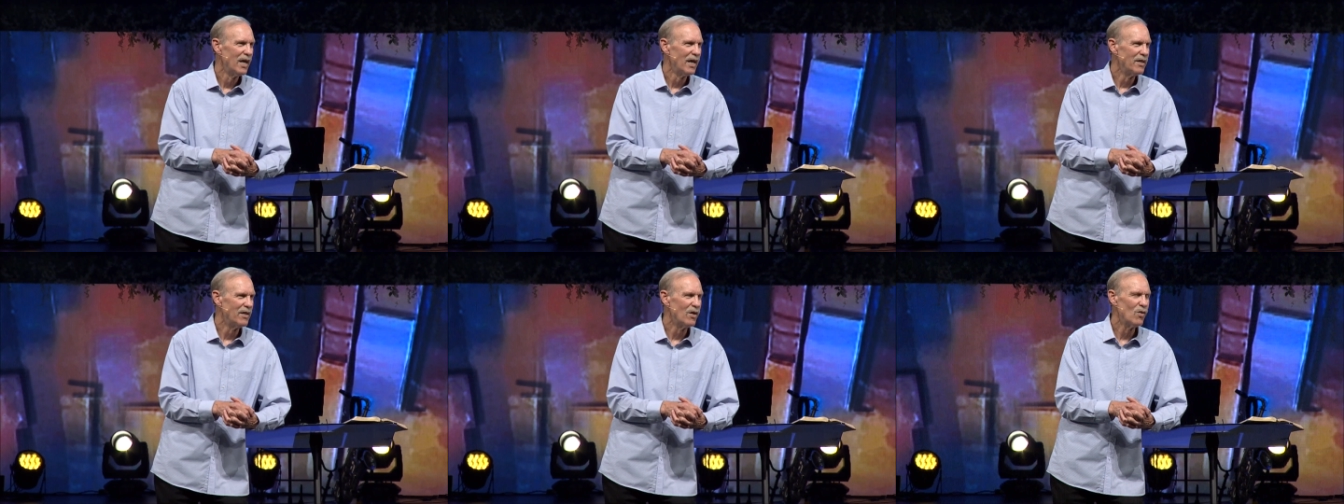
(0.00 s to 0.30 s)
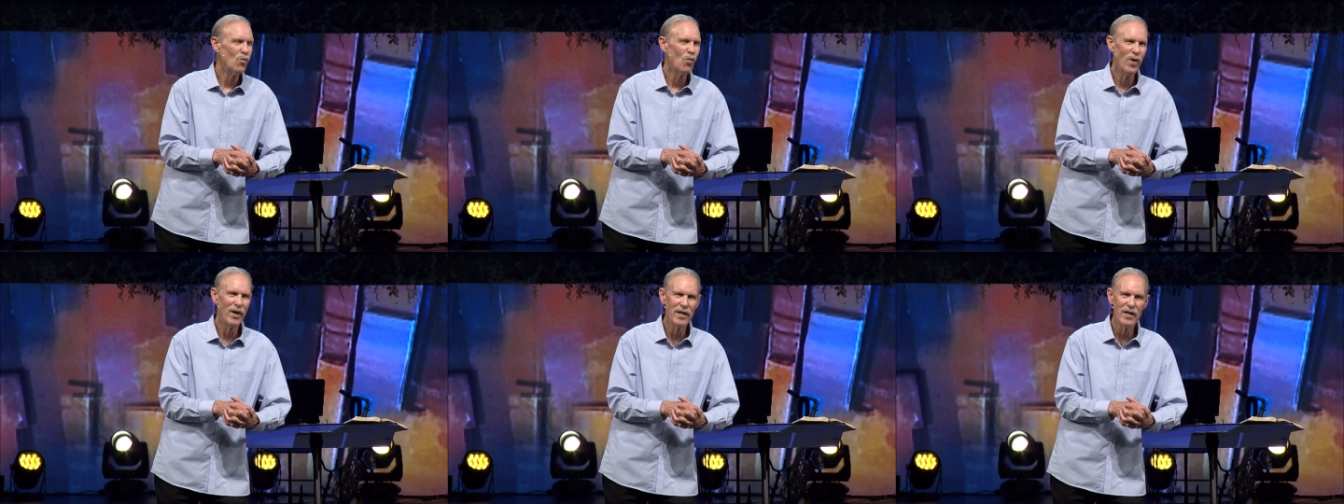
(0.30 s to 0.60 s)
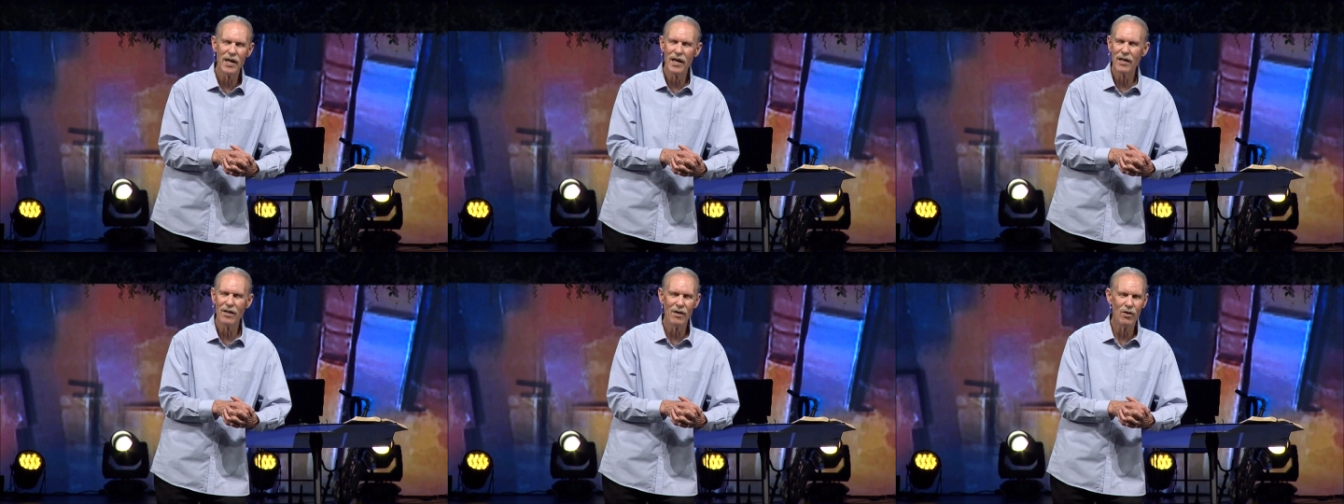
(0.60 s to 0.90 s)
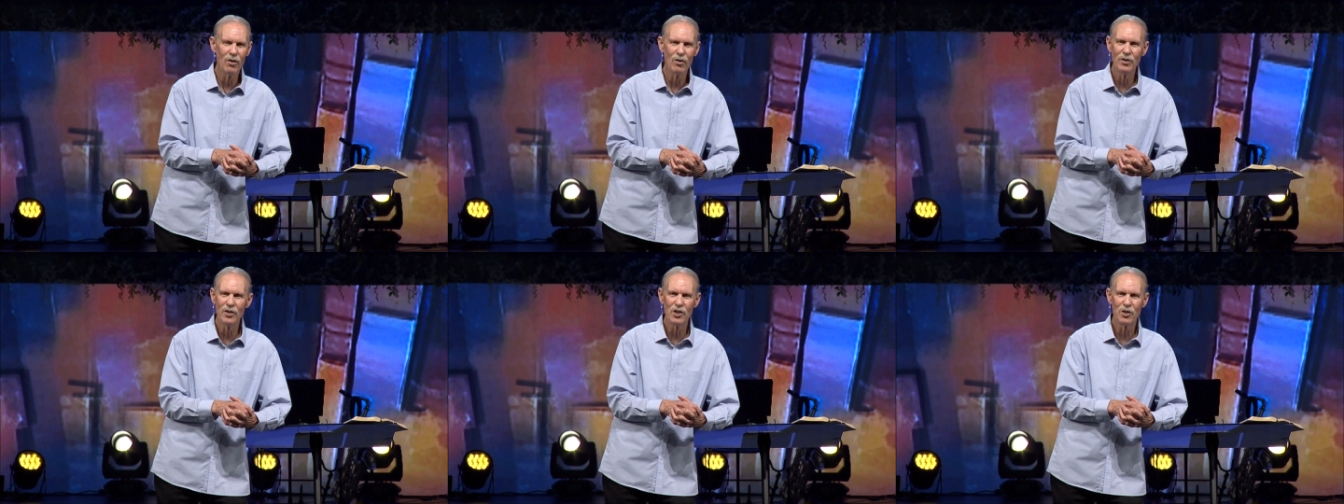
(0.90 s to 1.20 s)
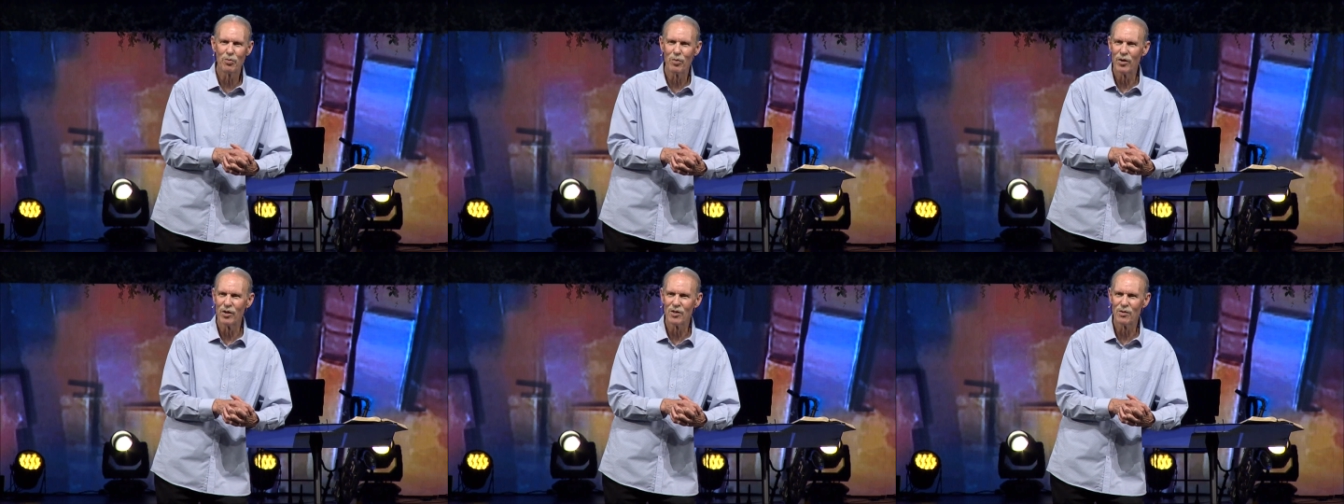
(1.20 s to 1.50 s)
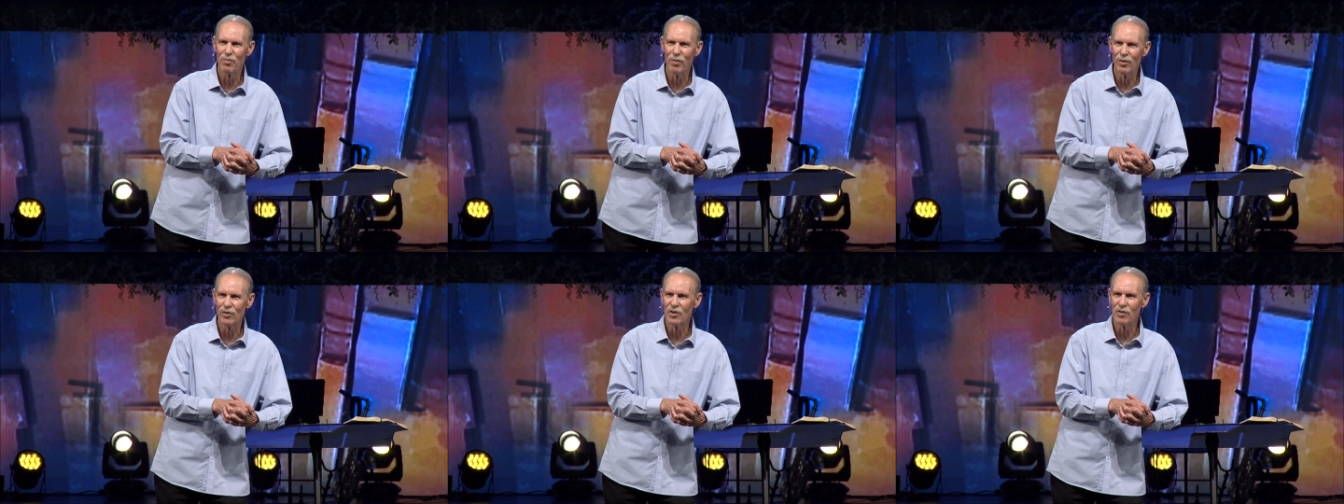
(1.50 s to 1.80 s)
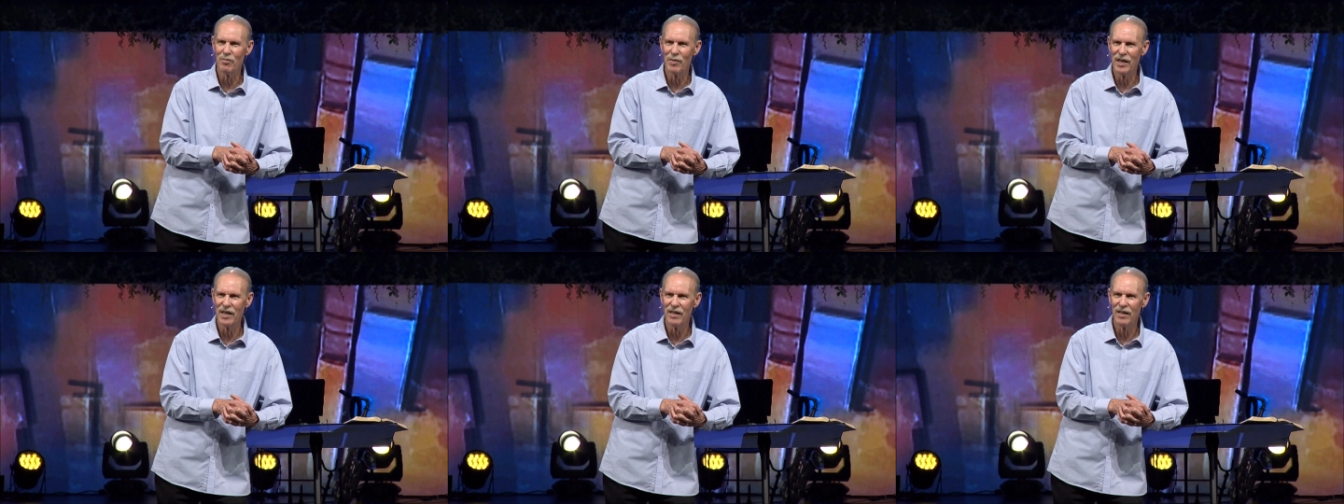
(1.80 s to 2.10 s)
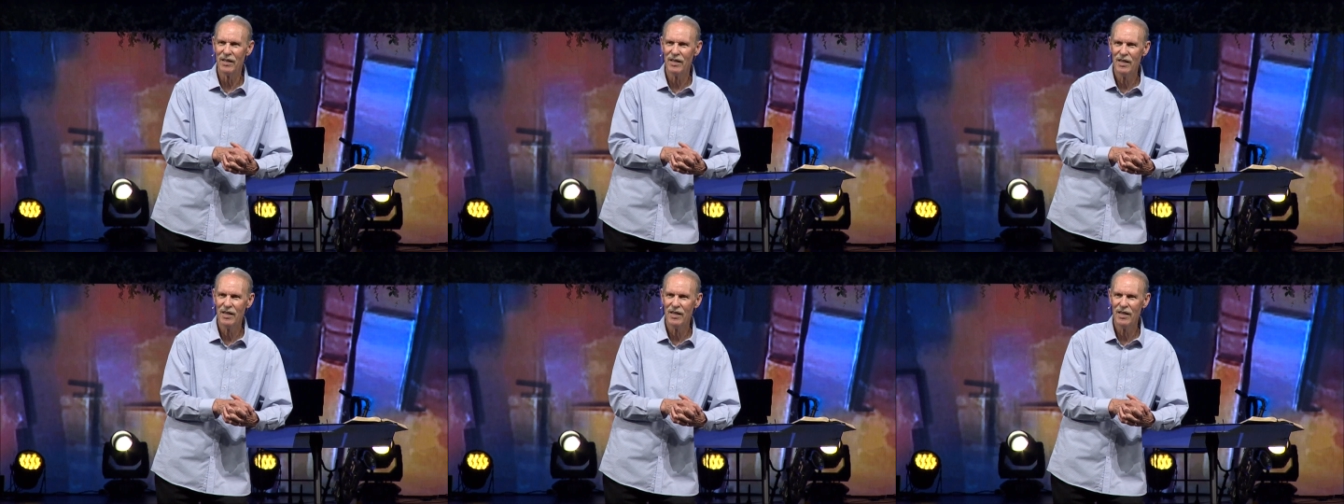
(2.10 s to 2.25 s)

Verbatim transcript: And you know, one day the Holy Spirit spoke to me